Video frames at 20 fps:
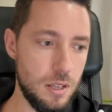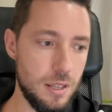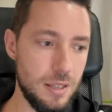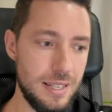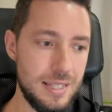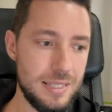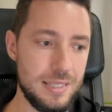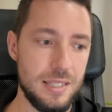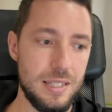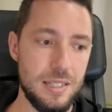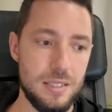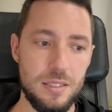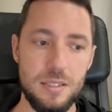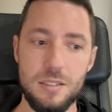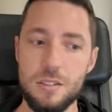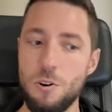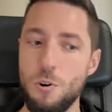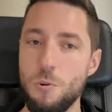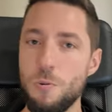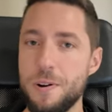Listings
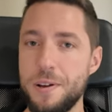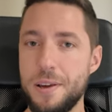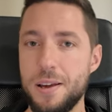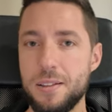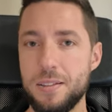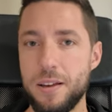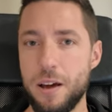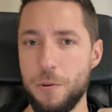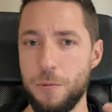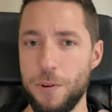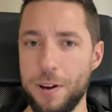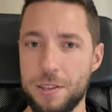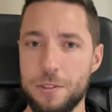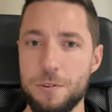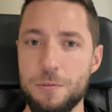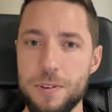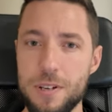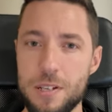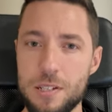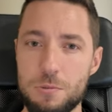in co-working
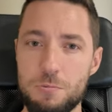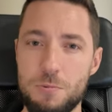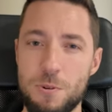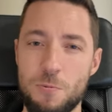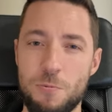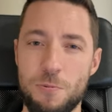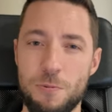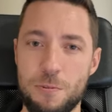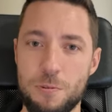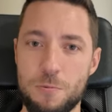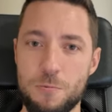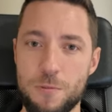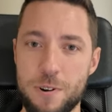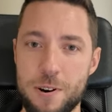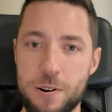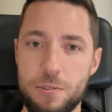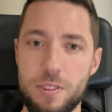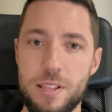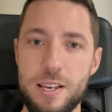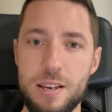directories will
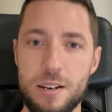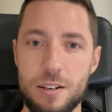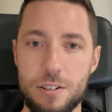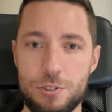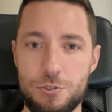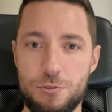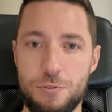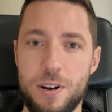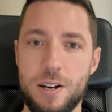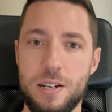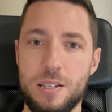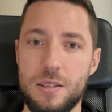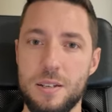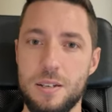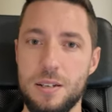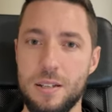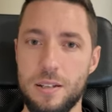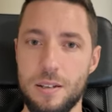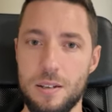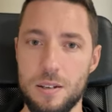rarely attract
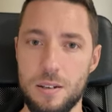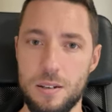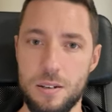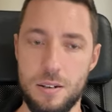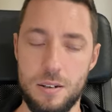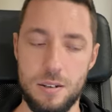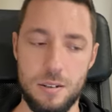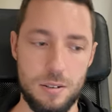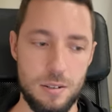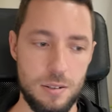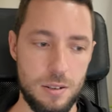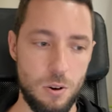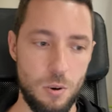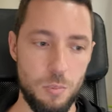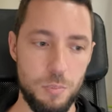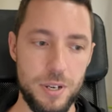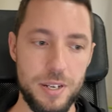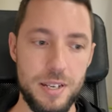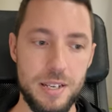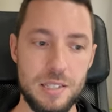
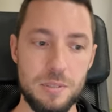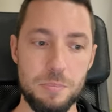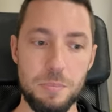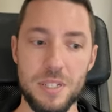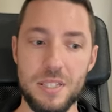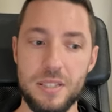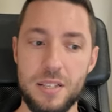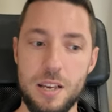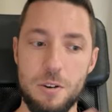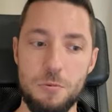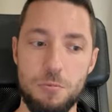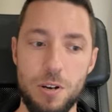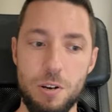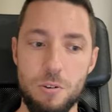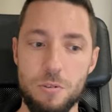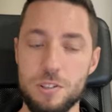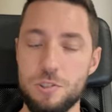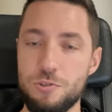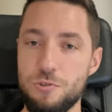companies, but they will